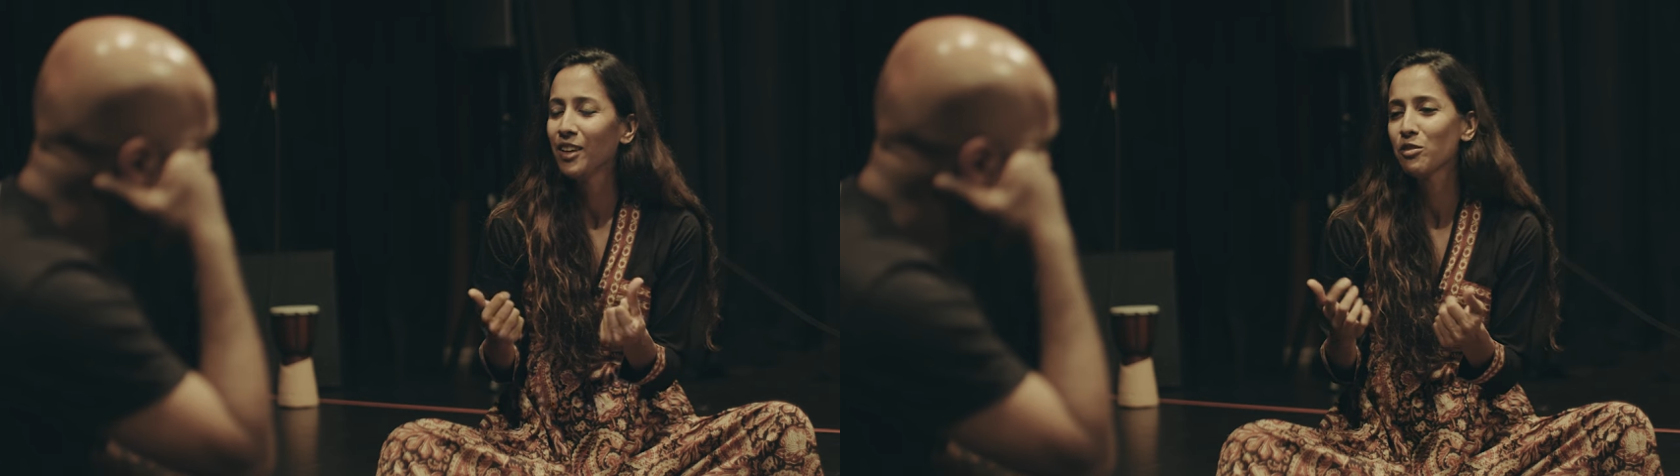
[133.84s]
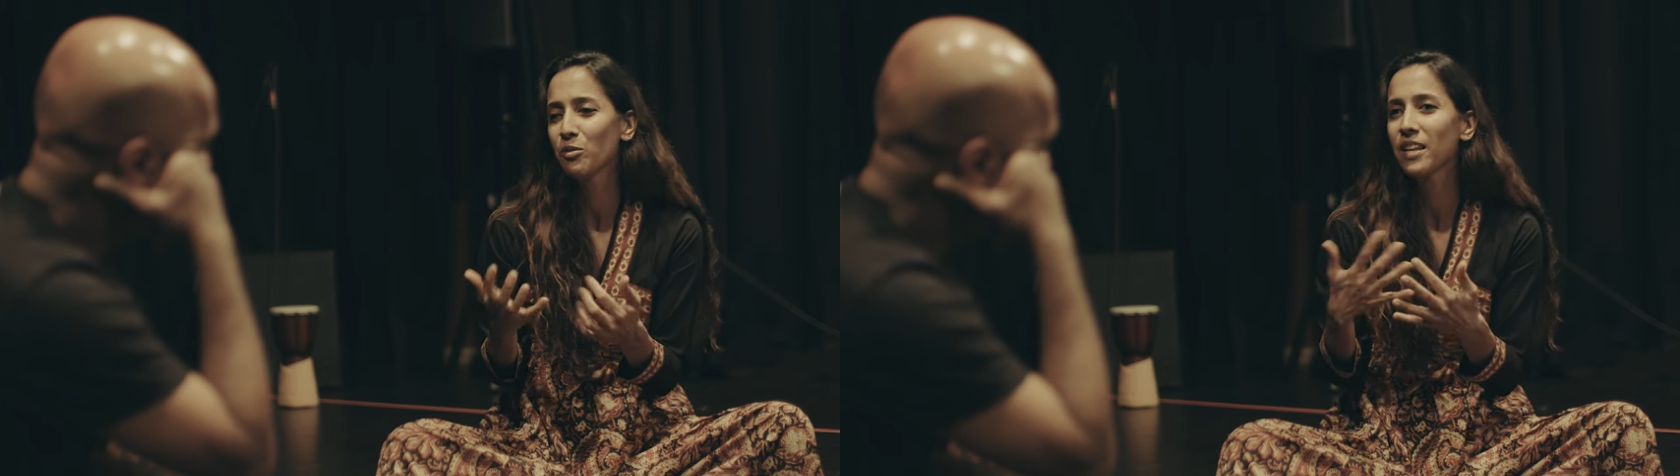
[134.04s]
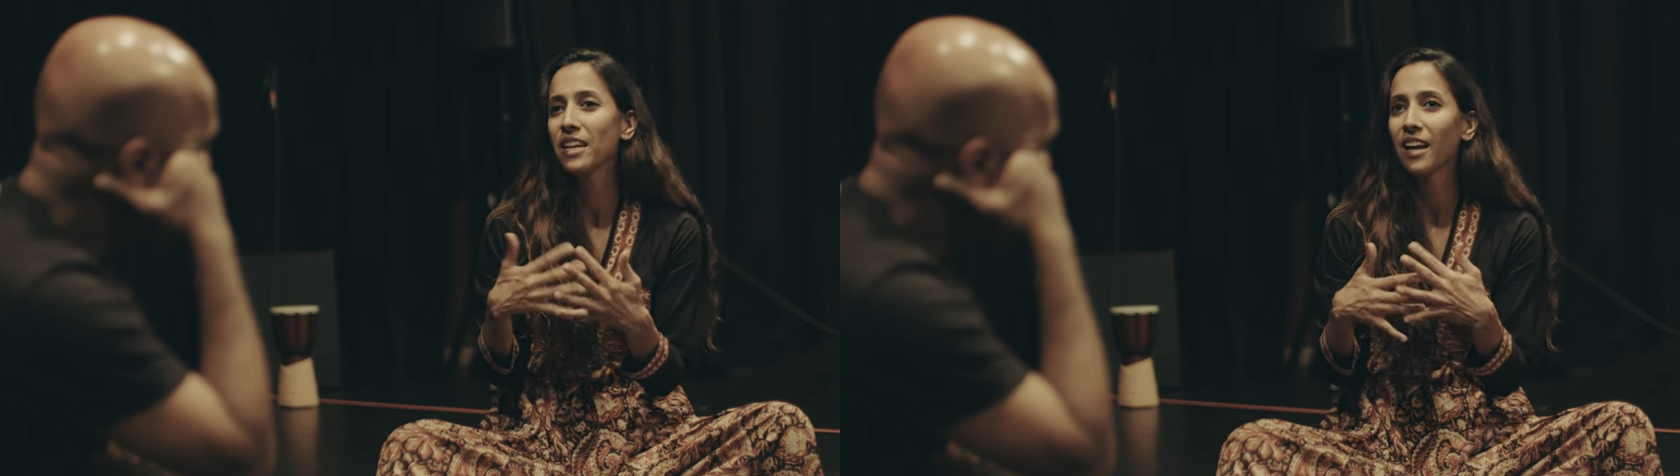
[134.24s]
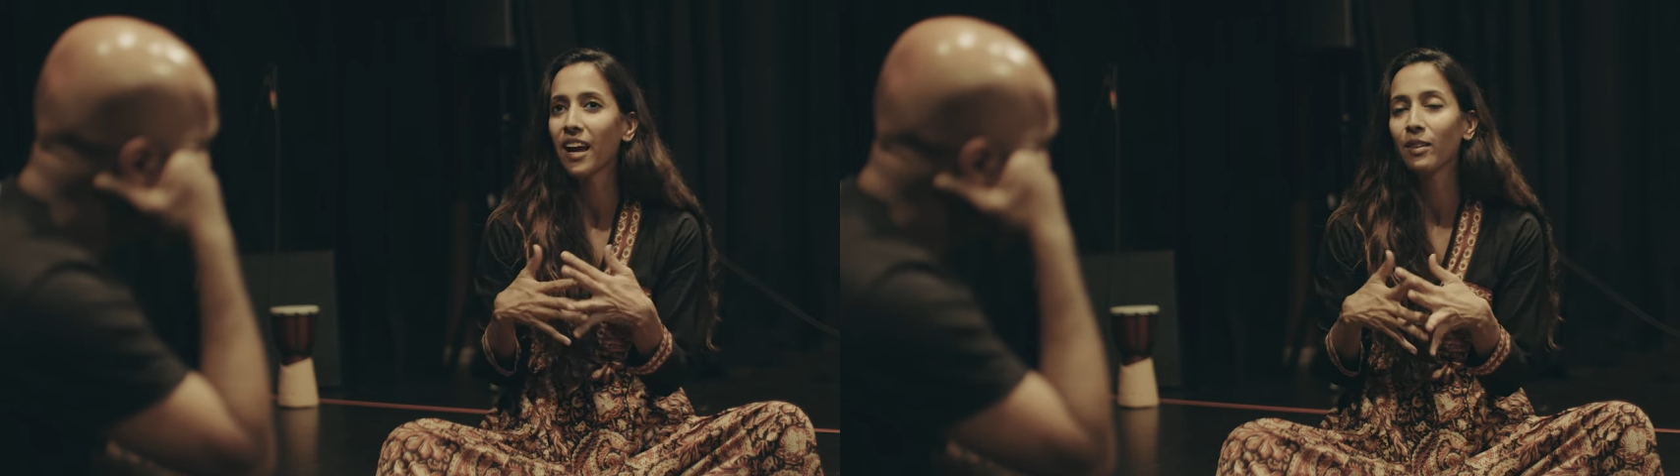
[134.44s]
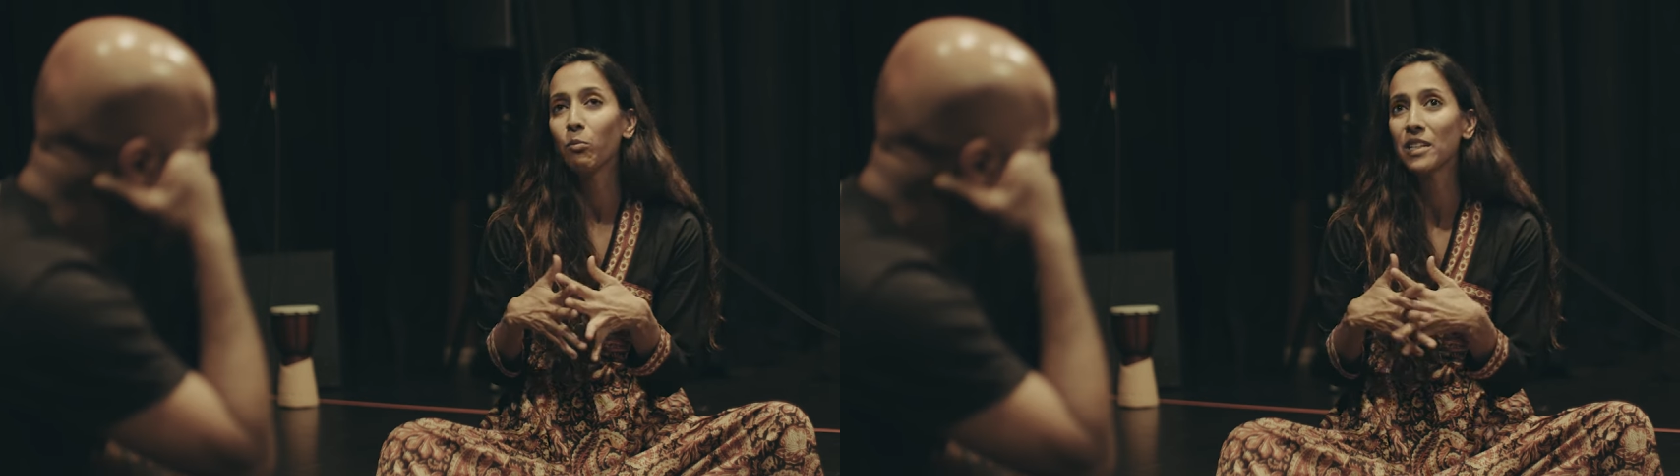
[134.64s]
so then
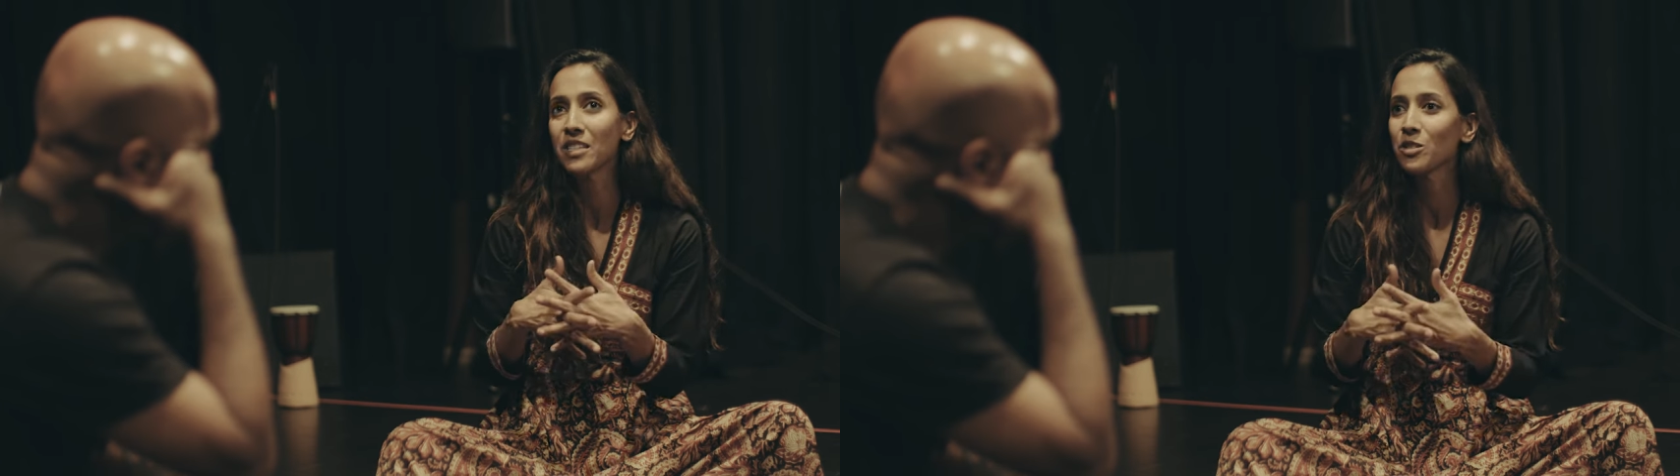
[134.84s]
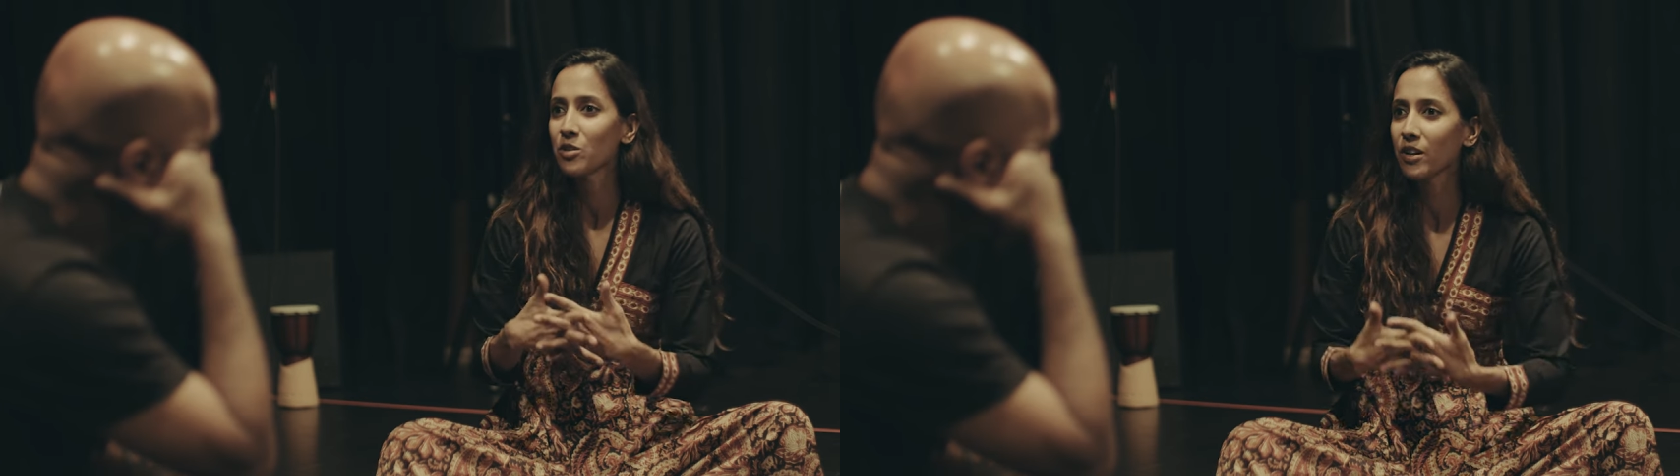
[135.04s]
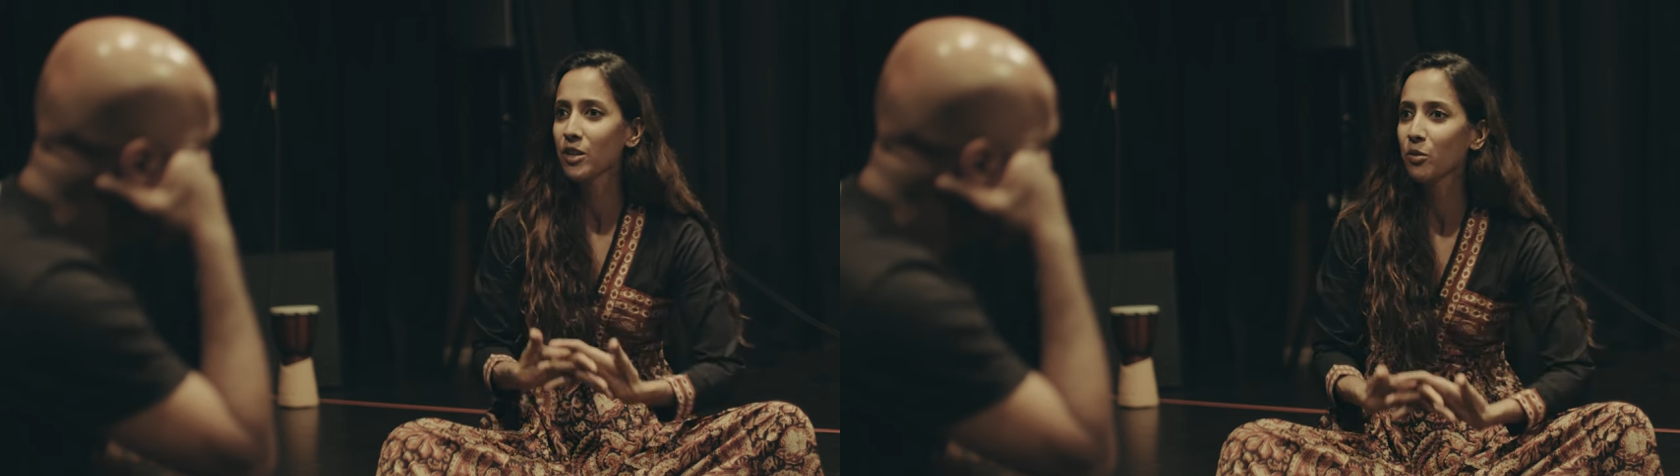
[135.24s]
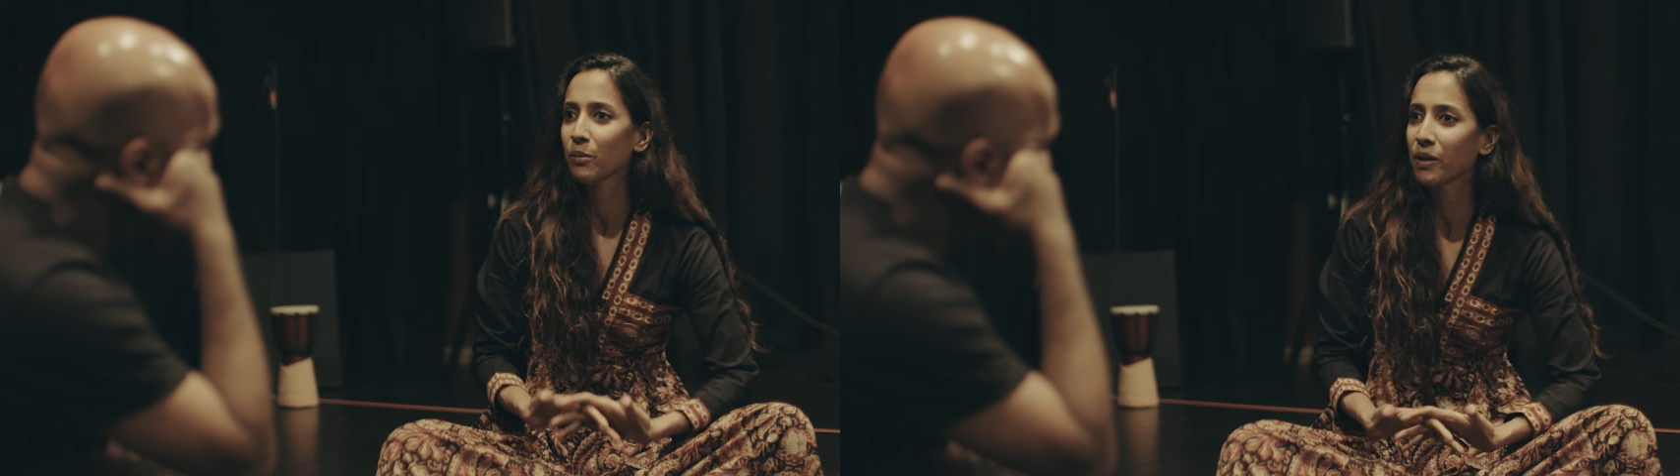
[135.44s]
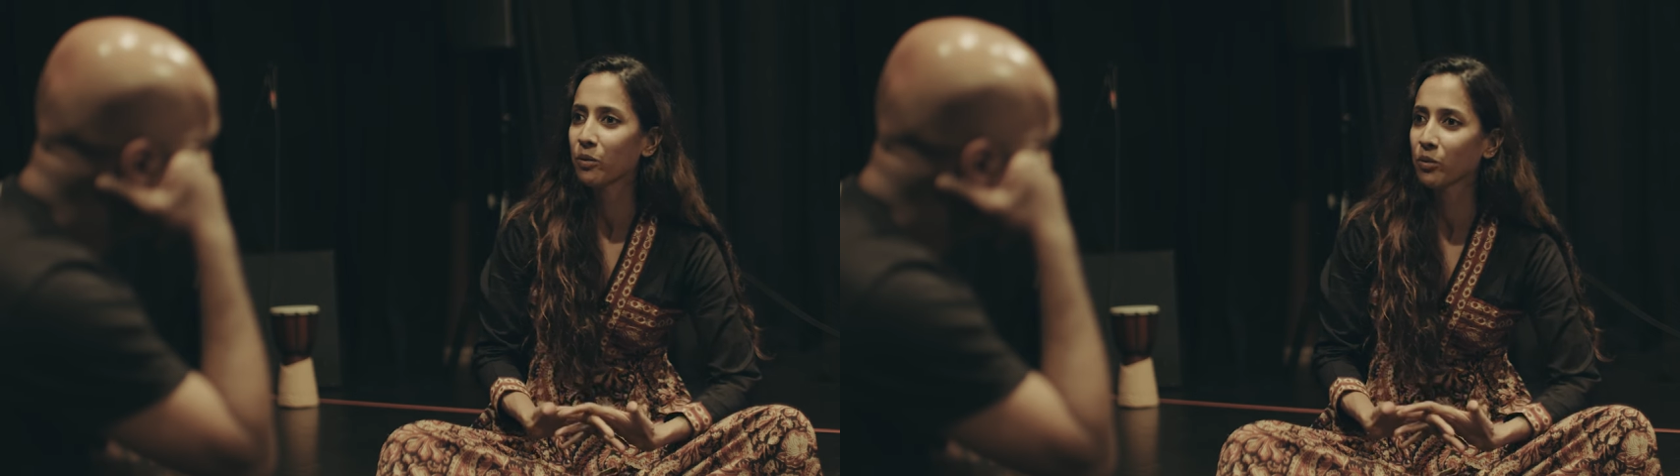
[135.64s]
once I started
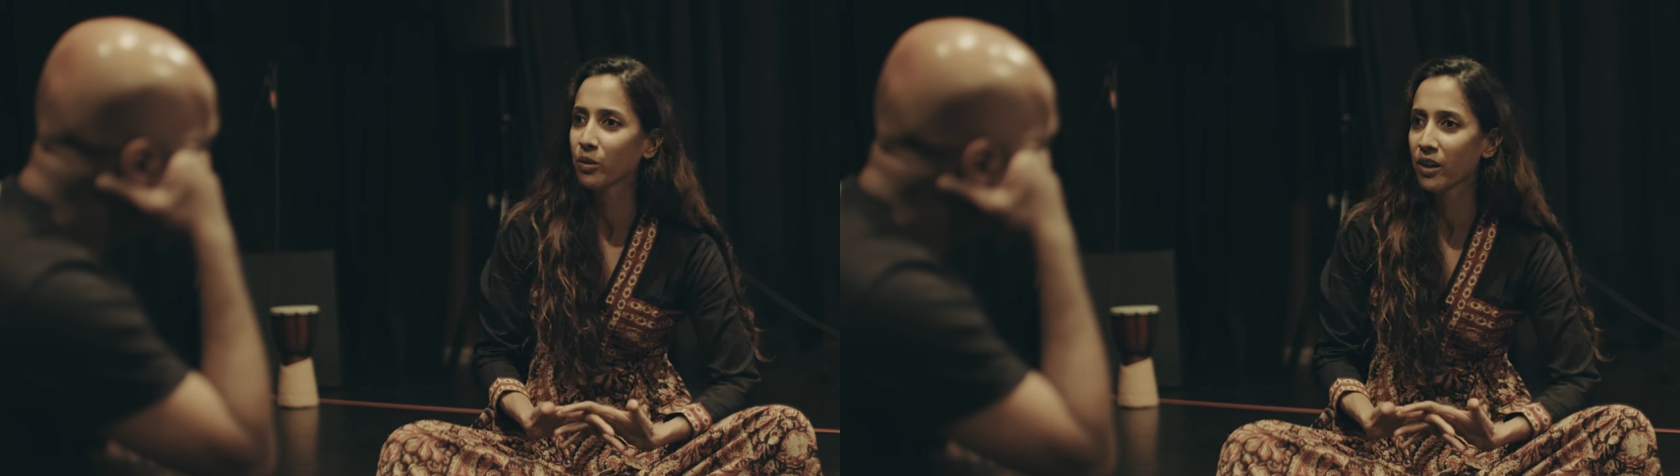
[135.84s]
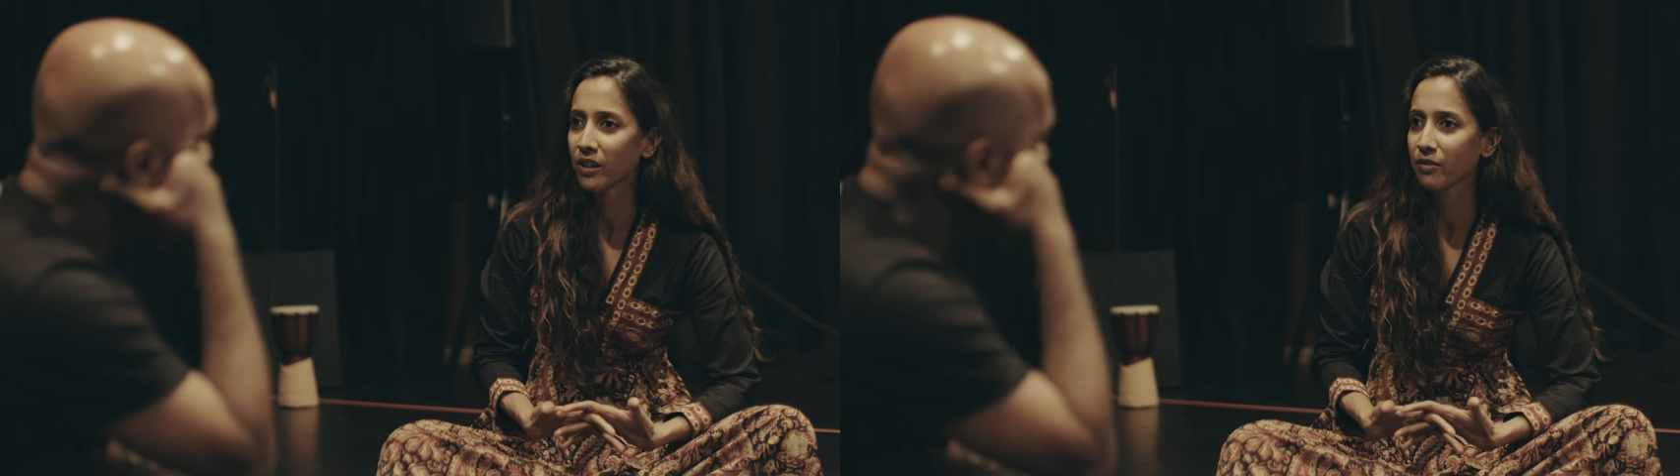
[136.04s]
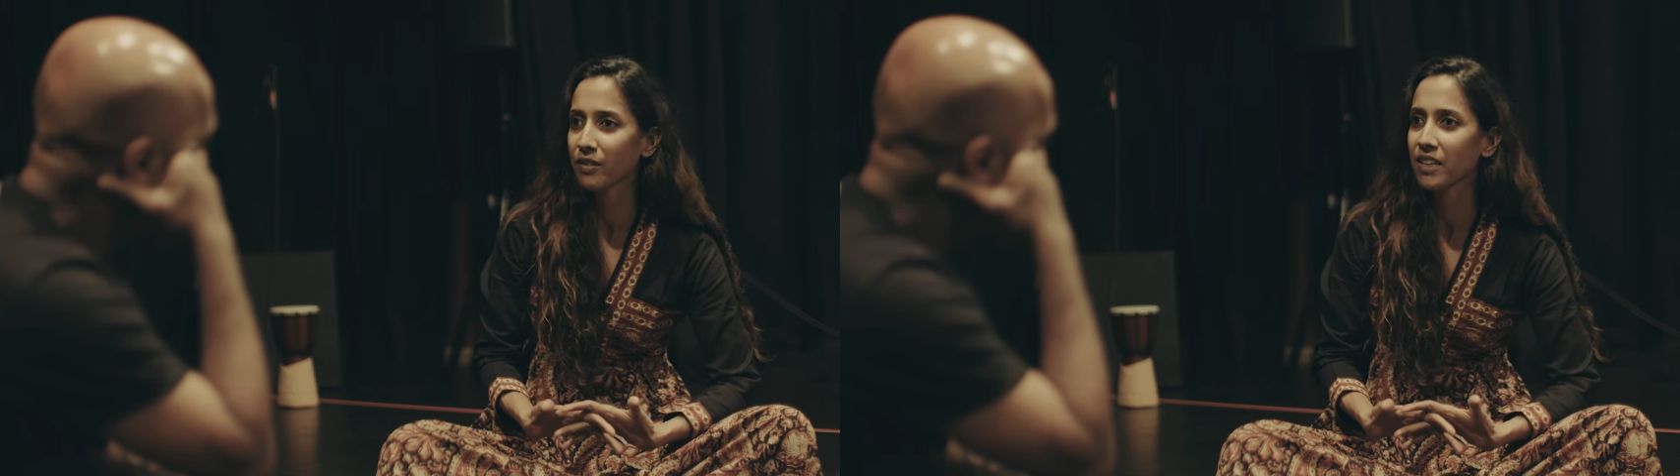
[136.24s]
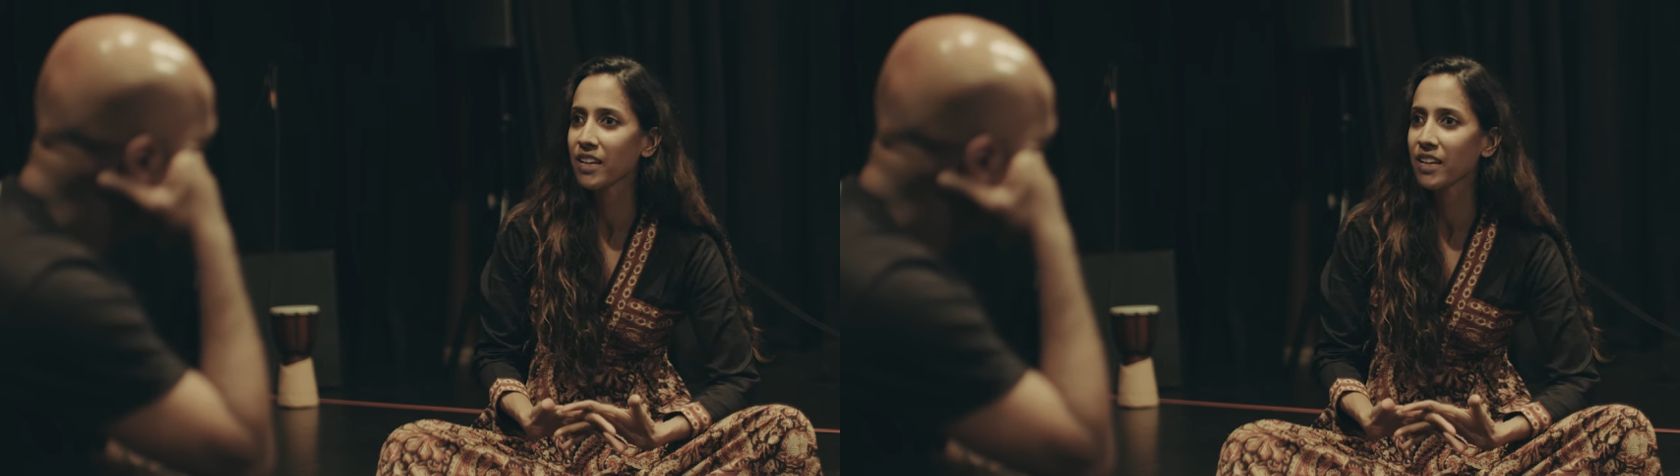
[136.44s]
doing my own choreography,